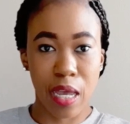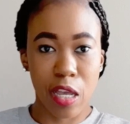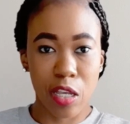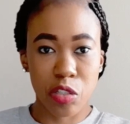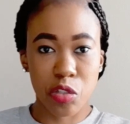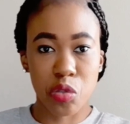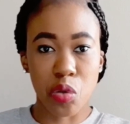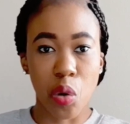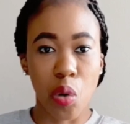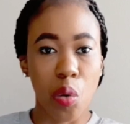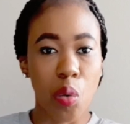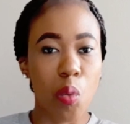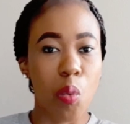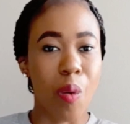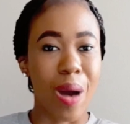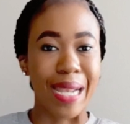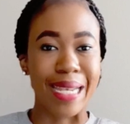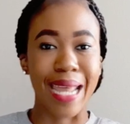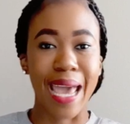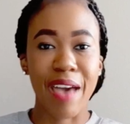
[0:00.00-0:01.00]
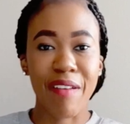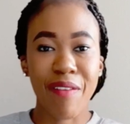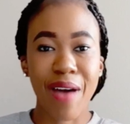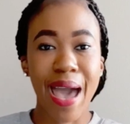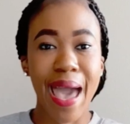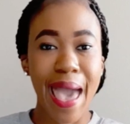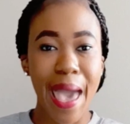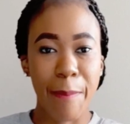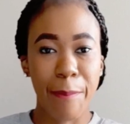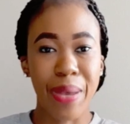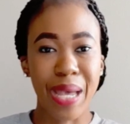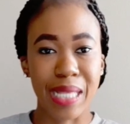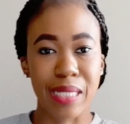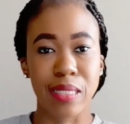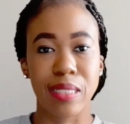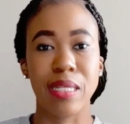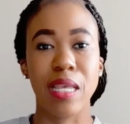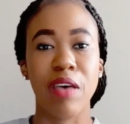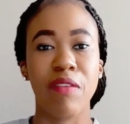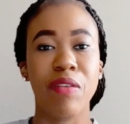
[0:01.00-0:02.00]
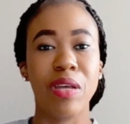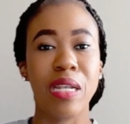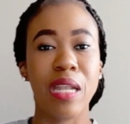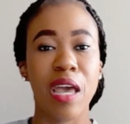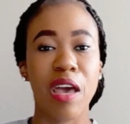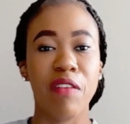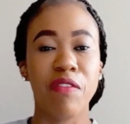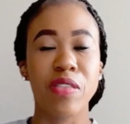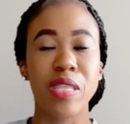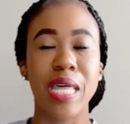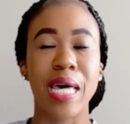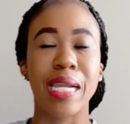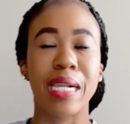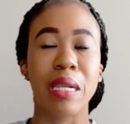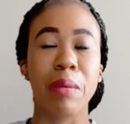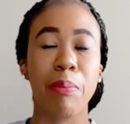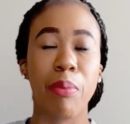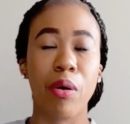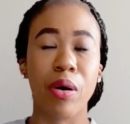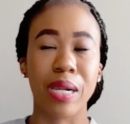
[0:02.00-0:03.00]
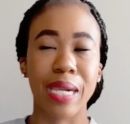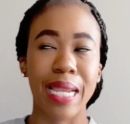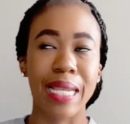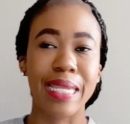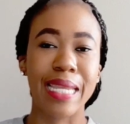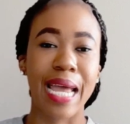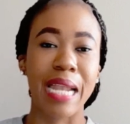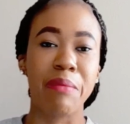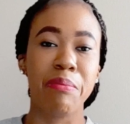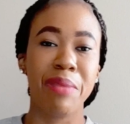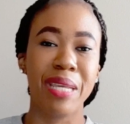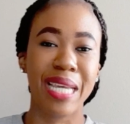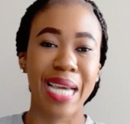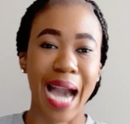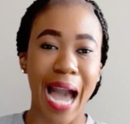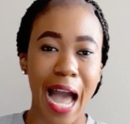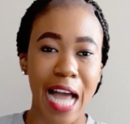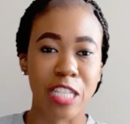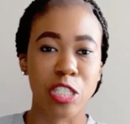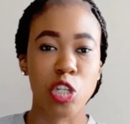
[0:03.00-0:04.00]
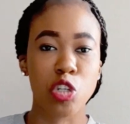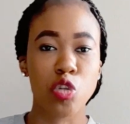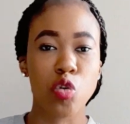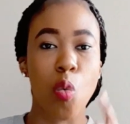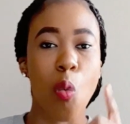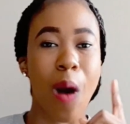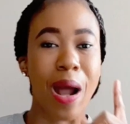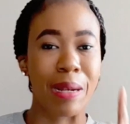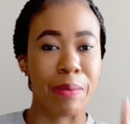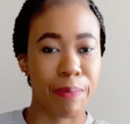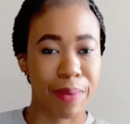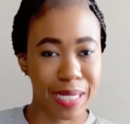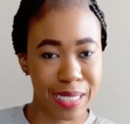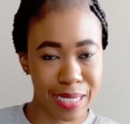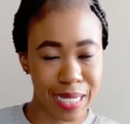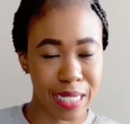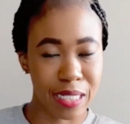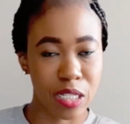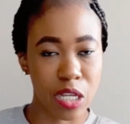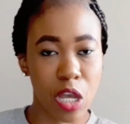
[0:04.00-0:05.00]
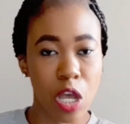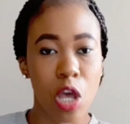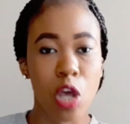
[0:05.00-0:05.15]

So whatever happens, even if the repo rate can be cut to 1%,